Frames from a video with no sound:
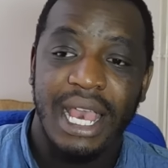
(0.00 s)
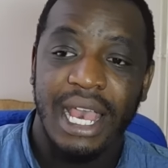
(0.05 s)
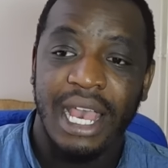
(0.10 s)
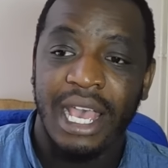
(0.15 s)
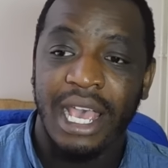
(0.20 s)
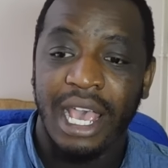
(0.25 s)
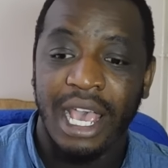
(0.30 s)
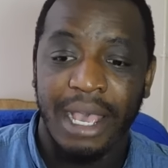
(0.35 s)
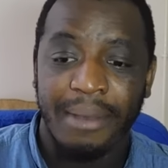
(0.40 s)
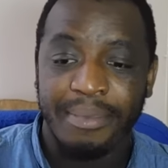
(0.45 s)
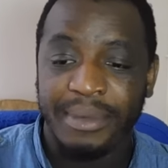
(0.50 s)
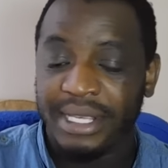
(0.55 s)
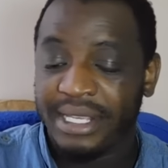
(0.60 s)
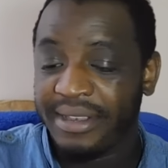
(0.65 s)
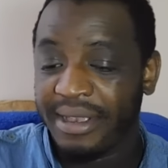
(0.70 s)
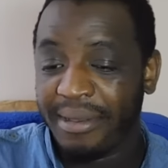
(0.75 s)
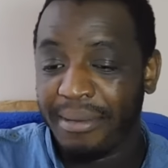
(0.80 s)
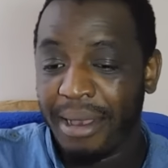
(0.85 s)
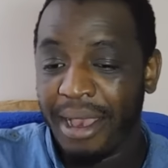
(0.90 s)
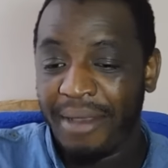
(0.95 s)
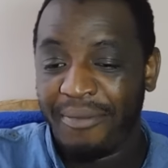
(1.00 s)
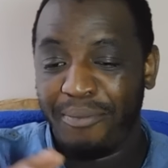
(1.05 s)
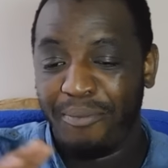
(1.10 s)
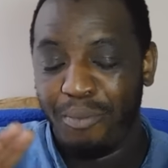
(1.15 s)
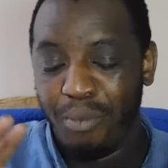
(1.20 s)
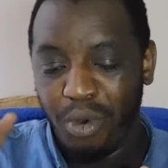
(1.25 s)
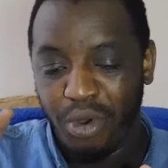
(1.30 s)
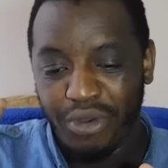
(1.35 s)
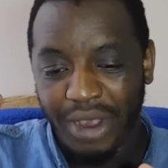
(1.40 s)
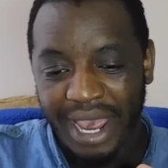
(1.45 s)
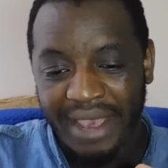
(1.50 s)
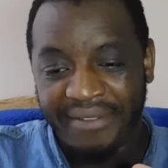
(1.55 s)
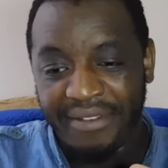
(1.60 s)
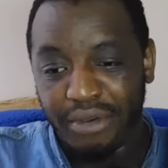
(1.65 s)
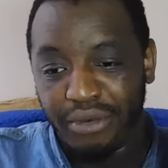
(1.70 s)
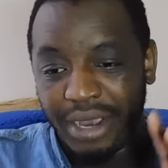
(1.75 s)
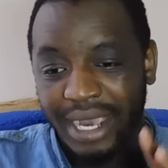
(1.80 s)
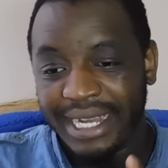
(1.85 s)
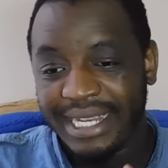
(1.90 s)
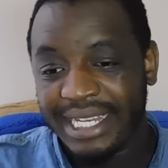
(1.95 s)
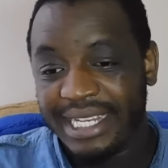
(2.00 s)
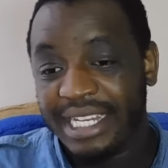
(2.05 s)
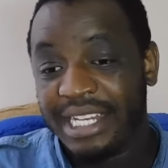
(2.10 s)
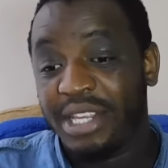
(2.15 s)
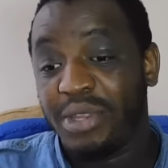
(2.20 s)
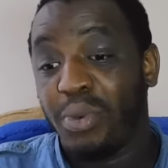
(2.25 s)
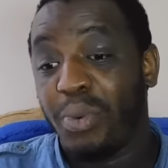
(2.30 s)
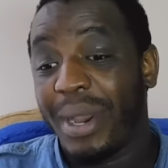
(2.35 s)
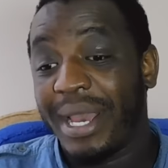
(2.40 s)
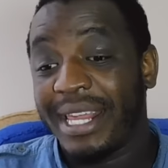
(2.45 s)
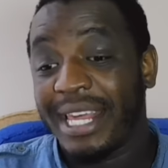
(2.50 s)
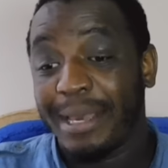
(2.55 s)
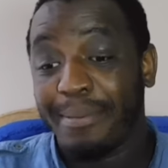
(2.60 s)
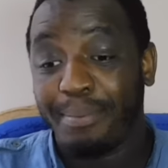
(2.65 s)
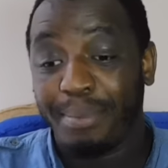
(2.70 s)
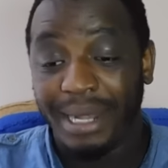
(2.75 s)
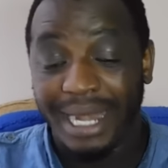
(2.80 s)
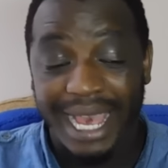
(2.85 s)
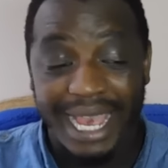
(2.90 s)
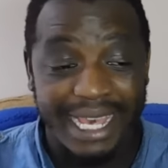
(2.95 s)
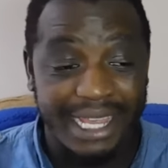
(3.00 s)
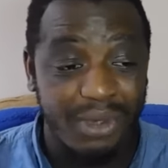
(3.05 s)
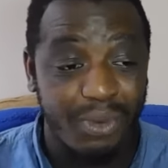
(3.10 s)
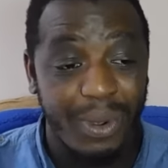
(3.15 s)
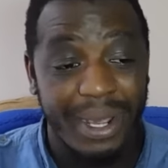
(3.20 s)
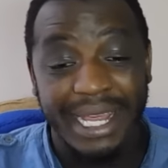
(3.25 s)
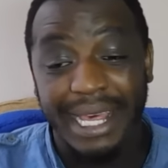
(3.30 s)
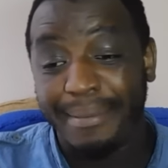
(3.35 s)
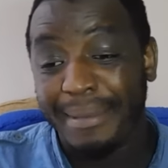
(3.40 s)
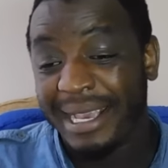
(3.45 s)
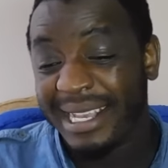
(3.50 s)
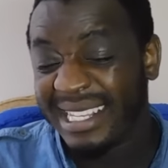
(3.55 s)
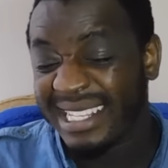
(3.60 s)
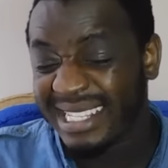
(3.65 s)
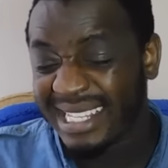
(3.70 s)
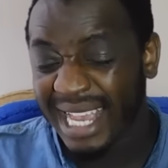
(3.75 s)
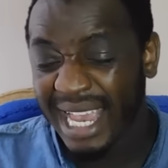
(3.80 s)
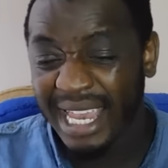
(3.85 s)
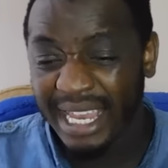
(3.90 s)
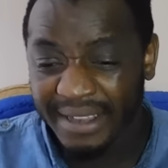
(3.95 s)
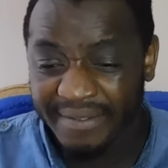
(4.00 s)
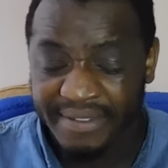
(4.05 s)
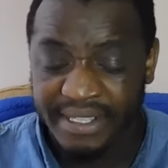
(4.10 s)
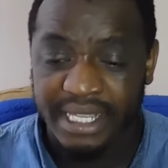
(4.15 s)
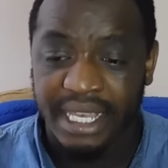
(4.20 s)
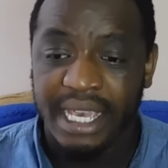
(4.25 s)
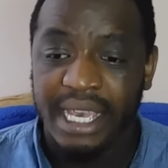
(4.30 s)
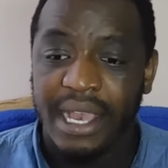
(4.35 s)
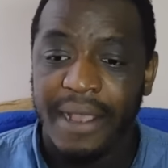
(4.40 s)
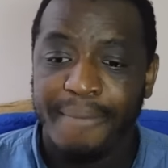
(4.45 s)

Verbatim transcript: There's a greater variety to the way they play, the way they make saves,